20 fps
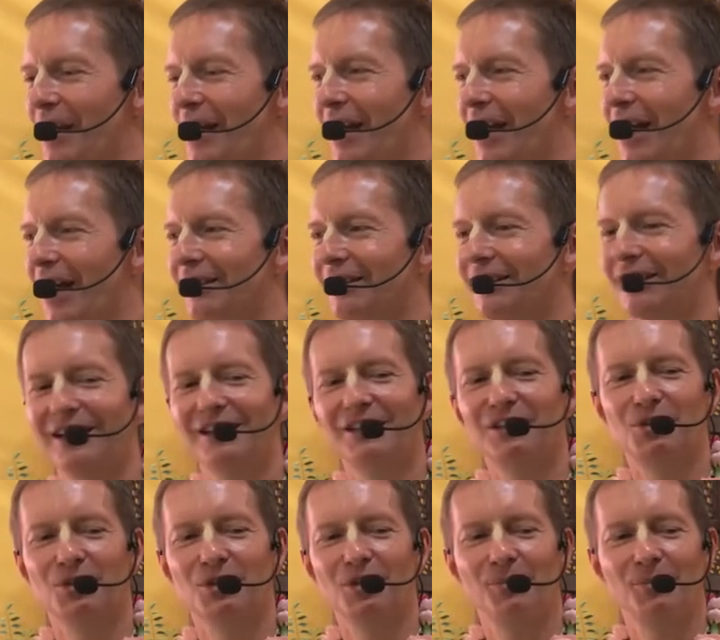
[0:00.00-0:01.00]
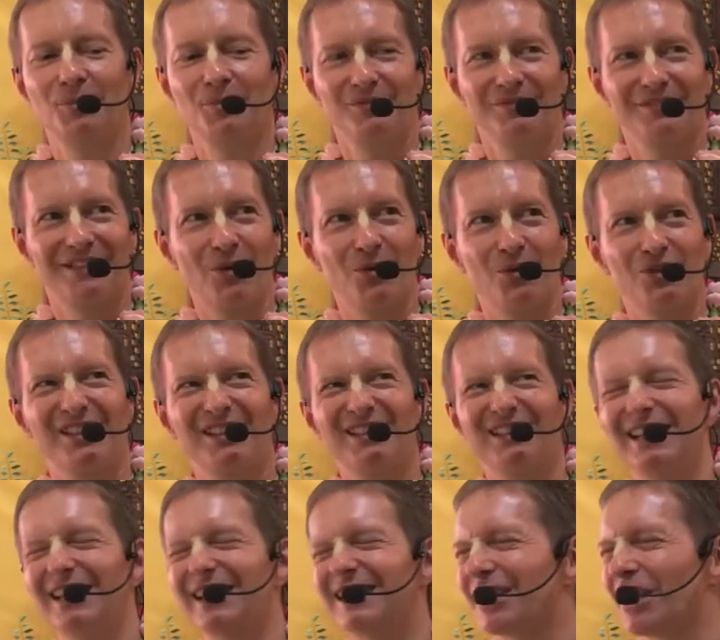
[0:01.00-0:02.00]
and into the there was a
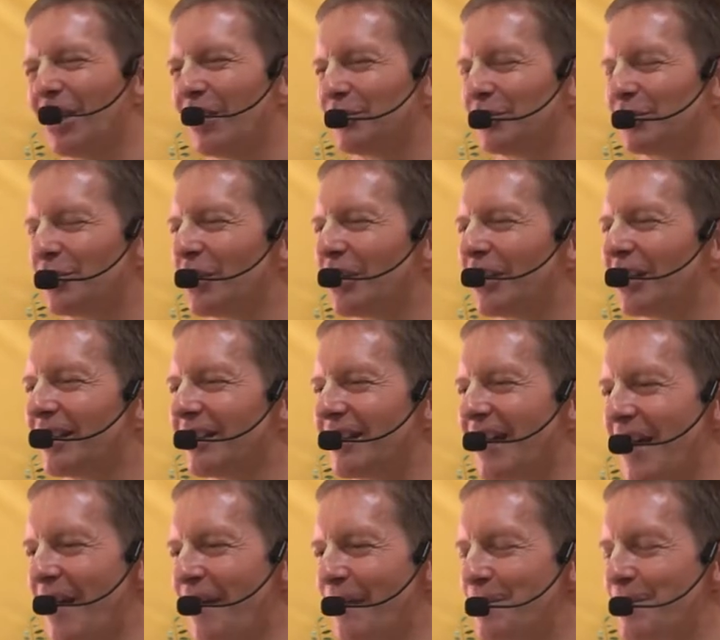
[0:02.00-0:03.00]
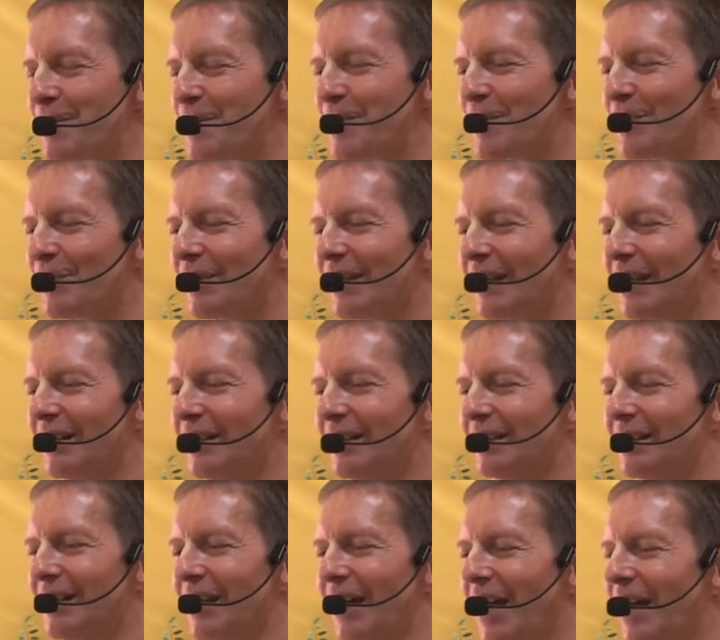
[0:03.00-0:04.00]
deity of Durga there.
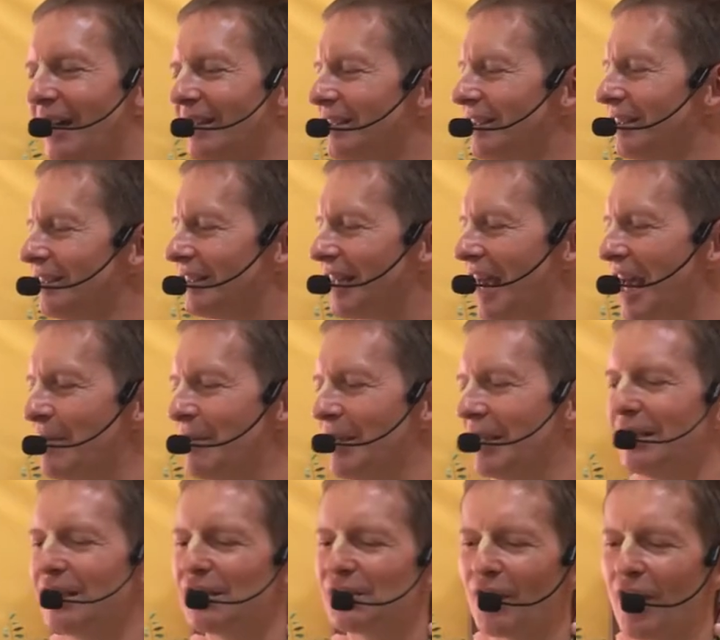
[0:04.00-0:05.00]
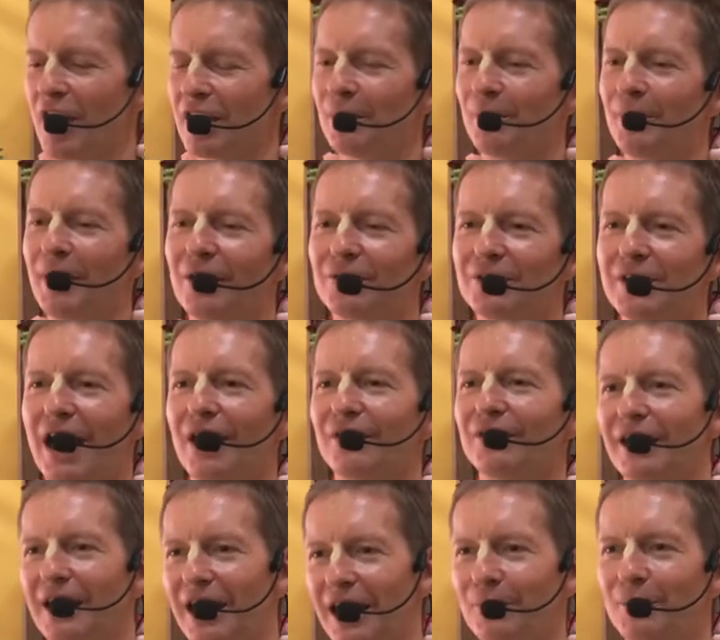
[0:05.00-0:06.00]
And he came in, his father bowed down,
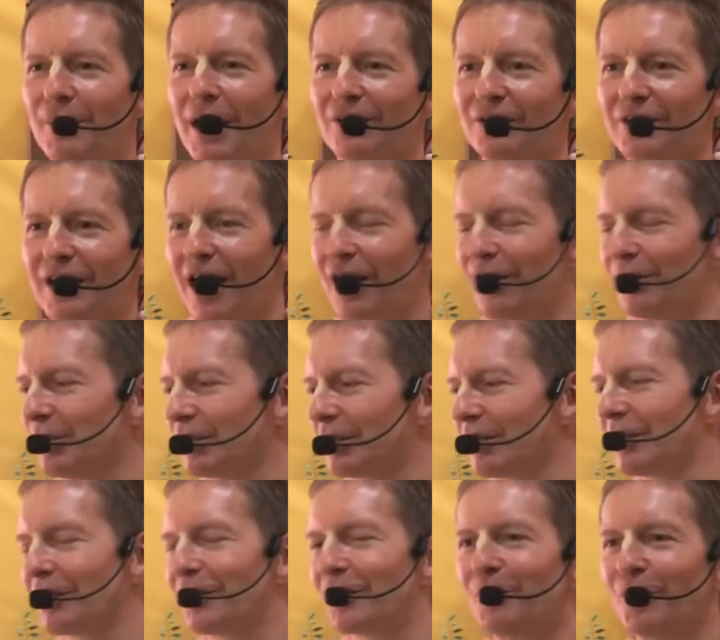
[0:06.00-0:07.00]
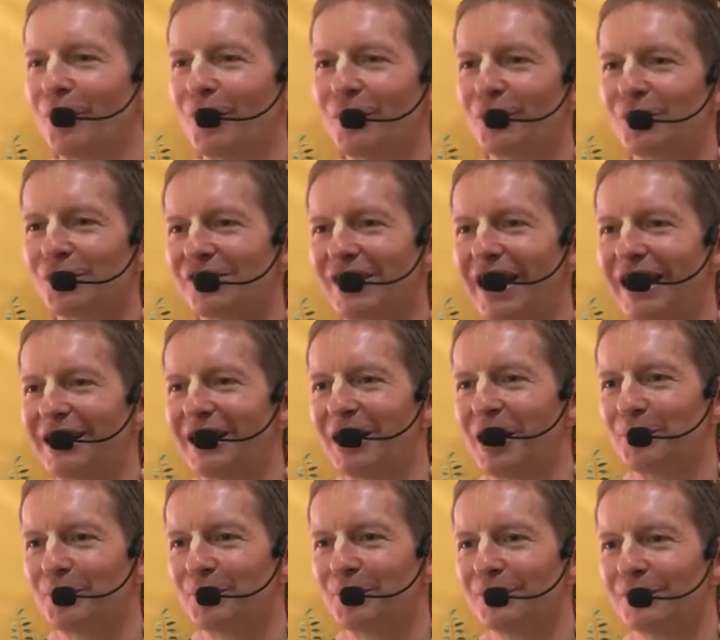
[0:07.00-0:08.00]
the king bowed down, but the little boy was standing
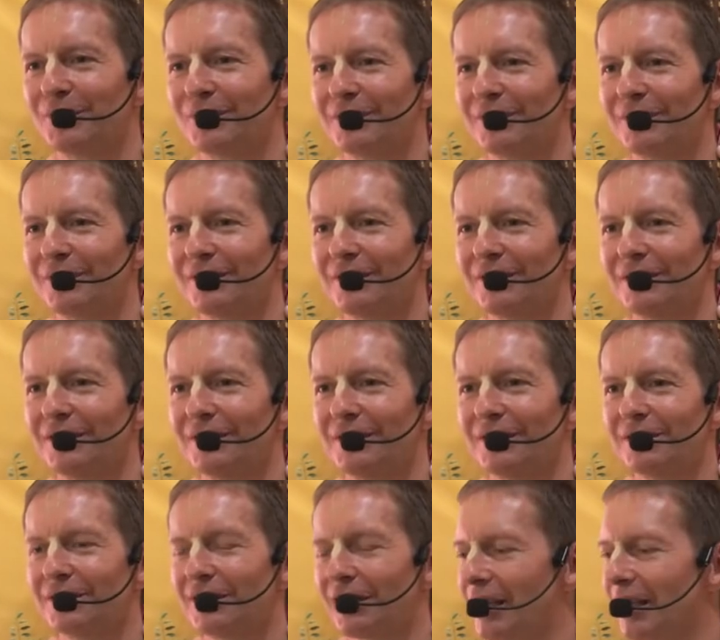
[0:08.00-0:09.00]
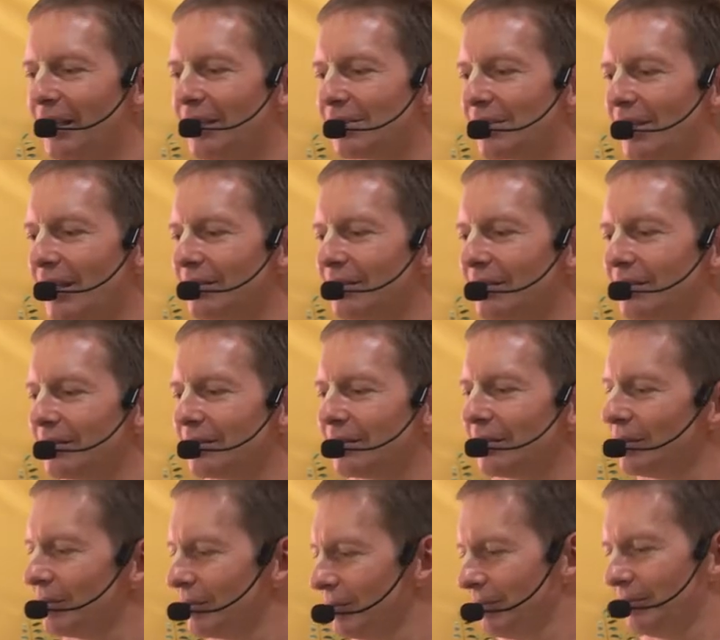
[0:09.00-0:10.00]
up. The king said,
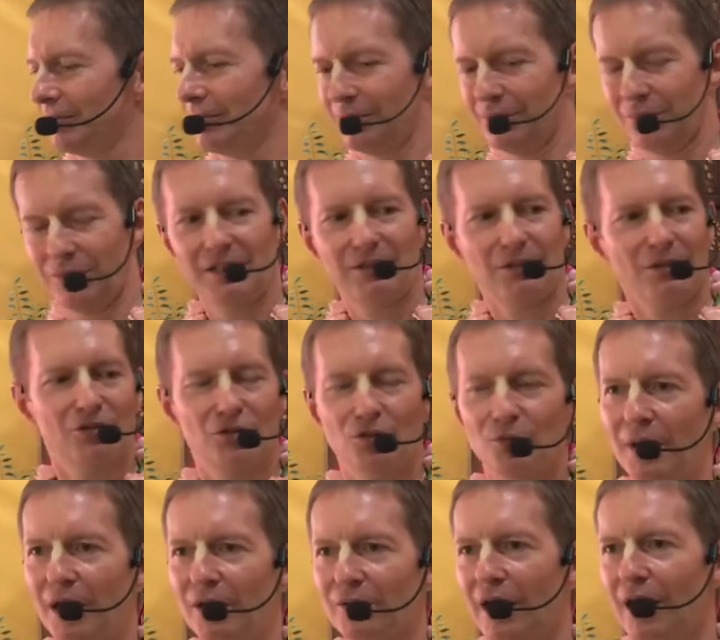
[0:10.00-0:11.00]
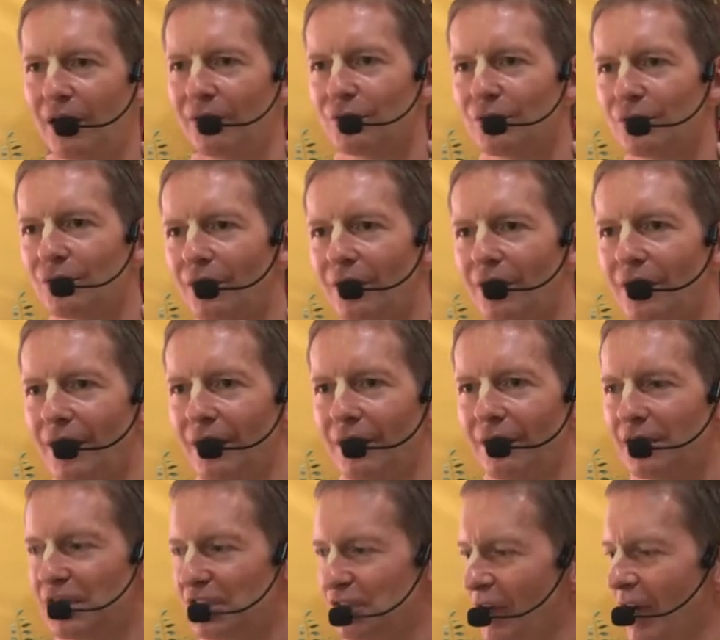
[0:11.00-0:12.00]
Why don't you bow down to Durga?
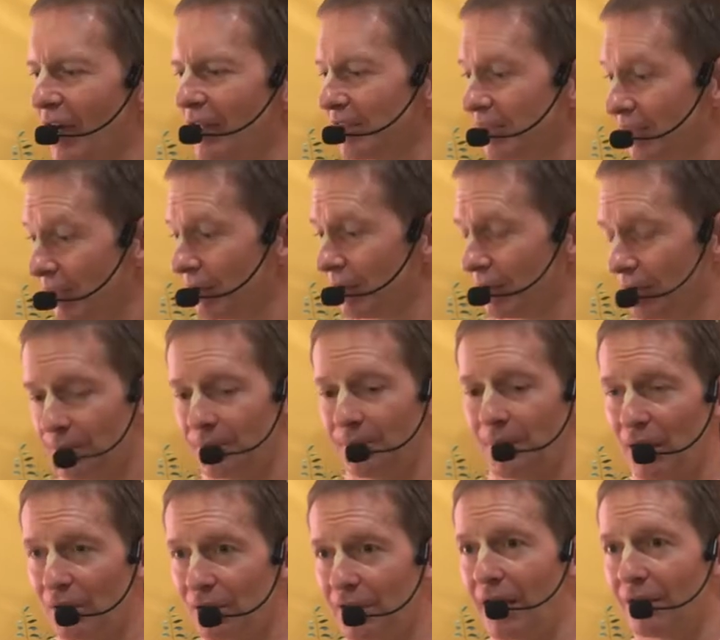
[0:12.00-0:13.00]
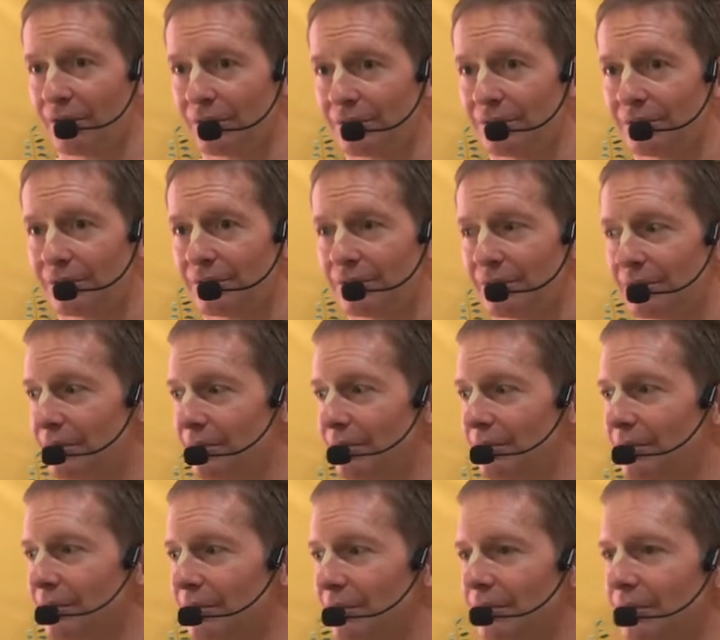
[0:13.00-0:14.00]
His father said, Bow down.
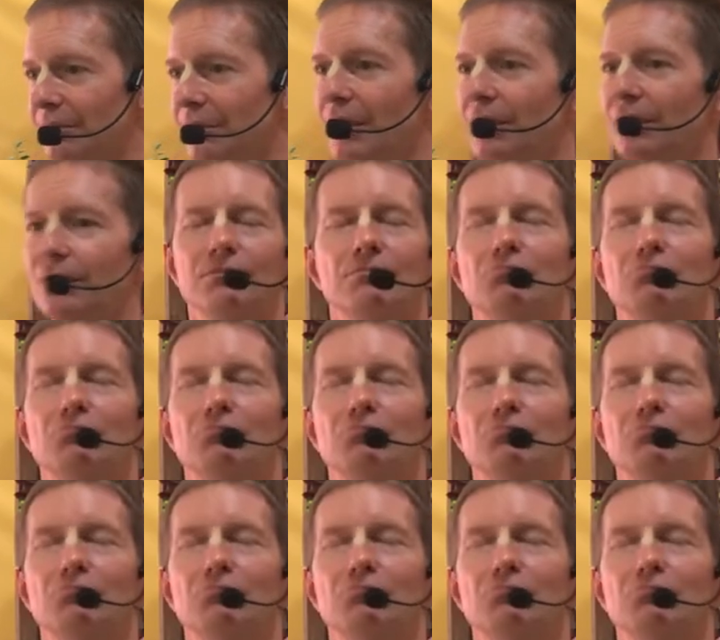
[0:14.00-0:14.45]
And he,